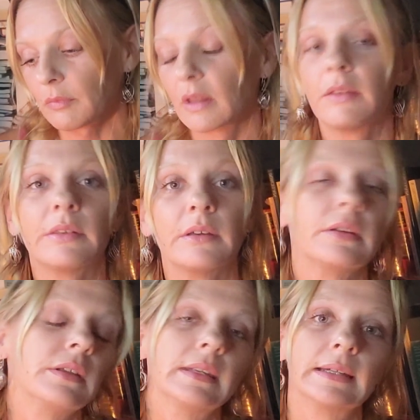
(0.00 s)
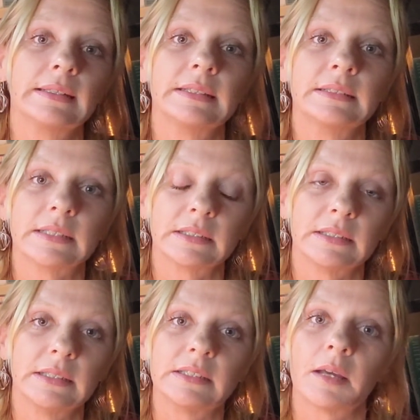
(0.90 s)
the
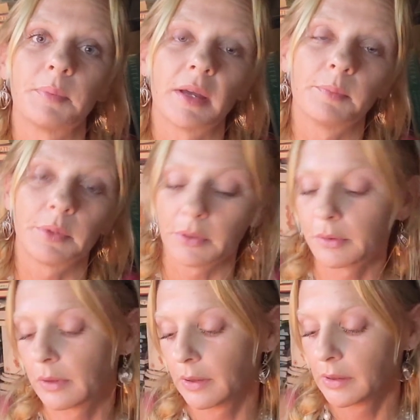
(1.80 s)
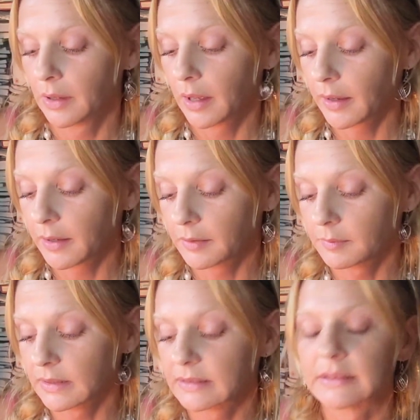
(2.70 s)
1960s bamboo
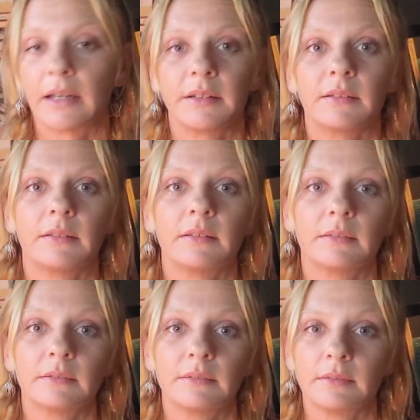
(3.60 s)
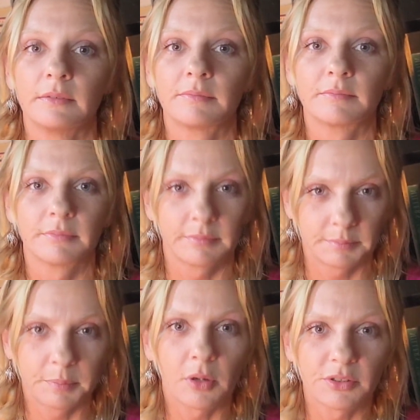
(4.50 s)
style
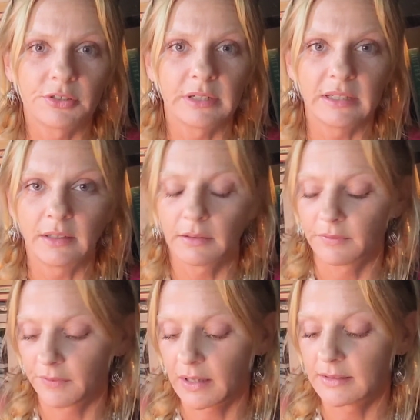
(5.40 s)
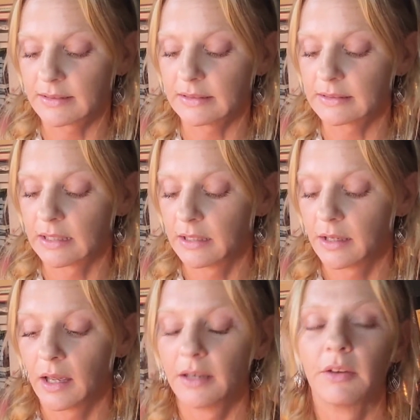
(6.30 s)
pottery vases.
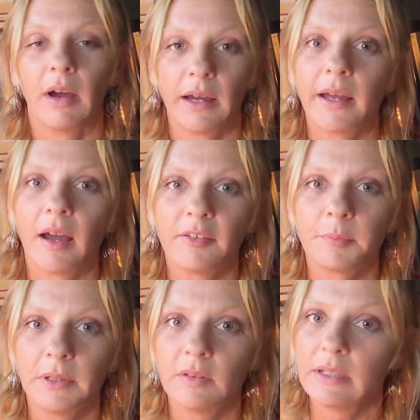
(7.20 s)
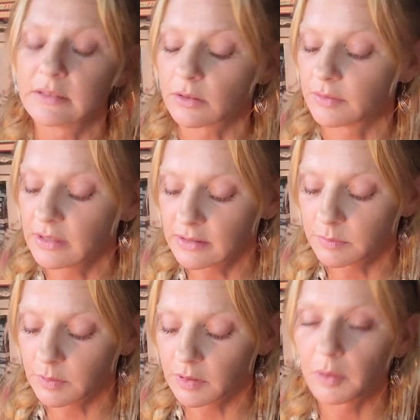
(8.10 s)
Now I have put these on. These
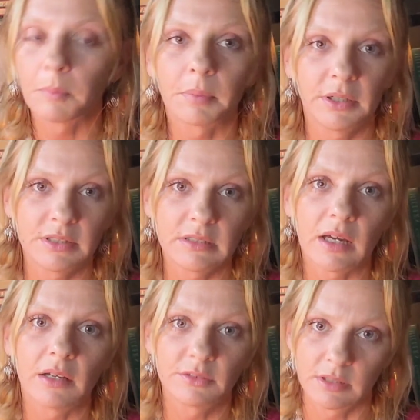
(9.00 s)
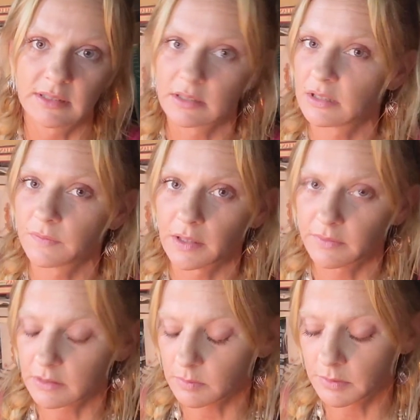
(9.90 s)
were purchased at 165.
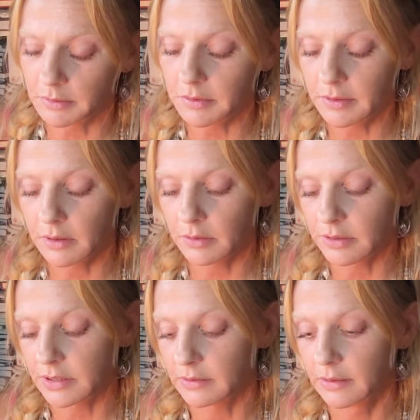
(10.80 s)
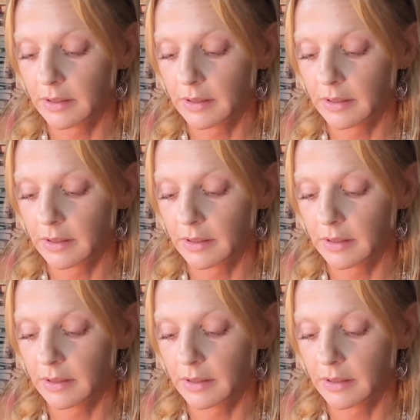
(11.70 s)
These were not on at auction,